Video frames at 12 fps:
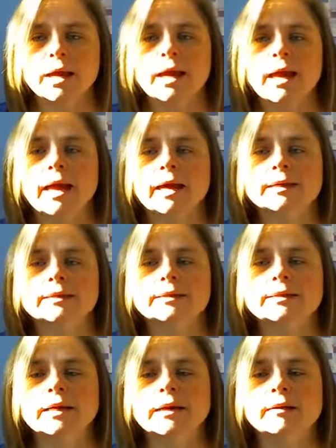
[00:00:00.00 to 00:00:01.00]
and
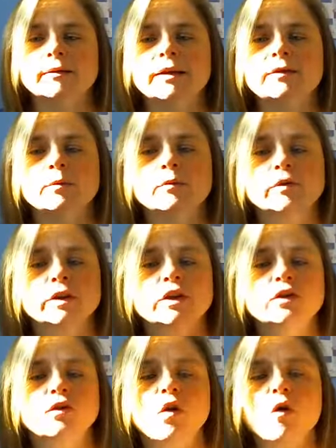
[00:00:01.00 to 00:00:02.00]
give them a really
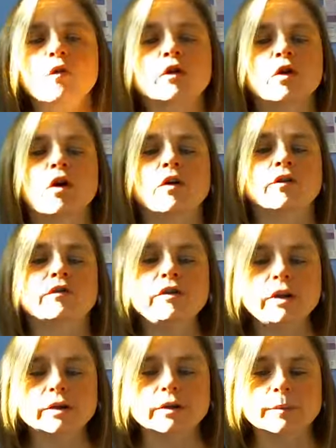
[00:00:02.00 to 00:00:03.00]
good overall
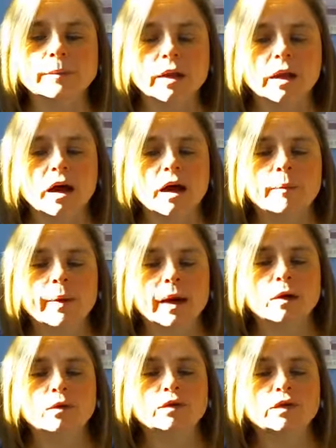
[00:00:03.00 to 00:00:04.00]
feel
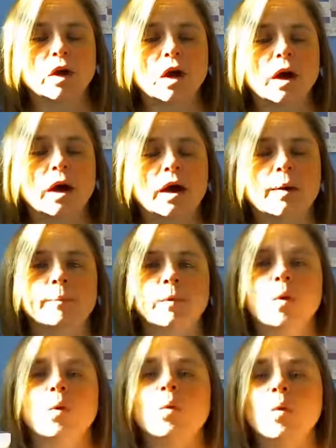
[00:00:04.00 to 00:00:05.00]
about
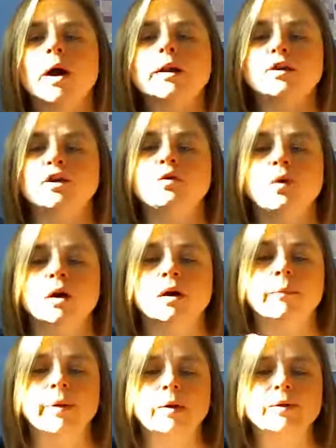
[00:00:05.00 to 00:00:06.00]
what you are about.